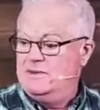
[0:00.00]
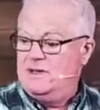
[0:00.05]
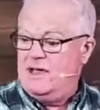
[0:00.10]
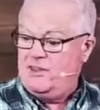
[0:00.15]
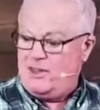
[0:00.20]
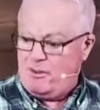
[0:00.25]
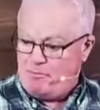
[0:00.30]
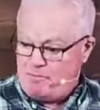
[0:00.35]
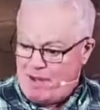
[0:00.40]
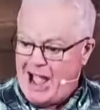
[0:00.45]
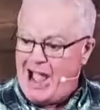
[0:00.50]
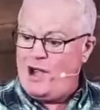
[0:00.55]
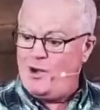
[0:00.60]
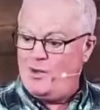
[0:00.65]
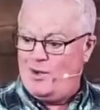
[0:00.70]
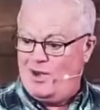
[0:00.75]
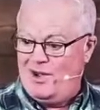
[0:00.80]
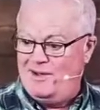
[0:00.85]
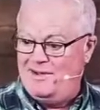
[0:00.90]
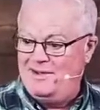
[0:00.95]
and the
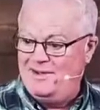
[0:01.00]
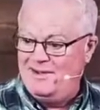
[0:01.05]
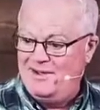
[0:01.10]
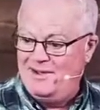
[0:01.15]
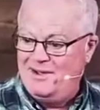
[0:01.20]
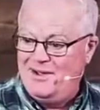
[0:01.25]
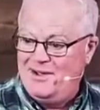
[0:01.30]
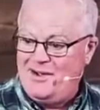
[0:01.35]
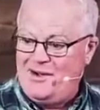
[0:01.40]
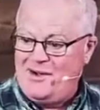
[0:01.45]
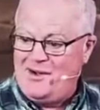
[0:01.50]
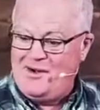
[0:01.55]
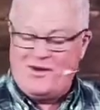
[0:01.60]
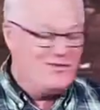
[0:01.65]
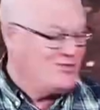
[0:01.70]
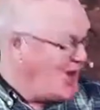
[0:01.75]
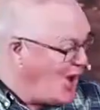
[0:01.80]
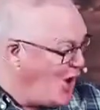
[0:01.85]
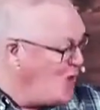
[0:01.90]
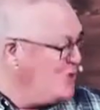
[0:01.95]
power of
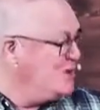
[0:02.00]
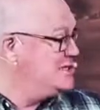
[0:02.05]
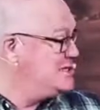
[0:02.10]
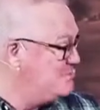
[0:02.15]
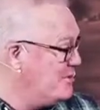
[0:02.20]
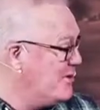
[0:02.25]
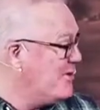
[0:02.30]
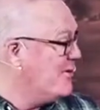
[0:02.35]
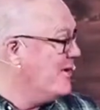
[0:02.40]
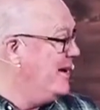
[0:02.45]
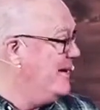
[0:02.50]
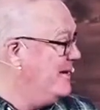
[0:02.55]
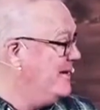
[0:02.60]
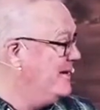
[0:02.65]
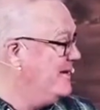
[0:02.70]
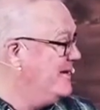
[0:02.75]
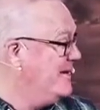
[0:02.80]
the Holy Spirit.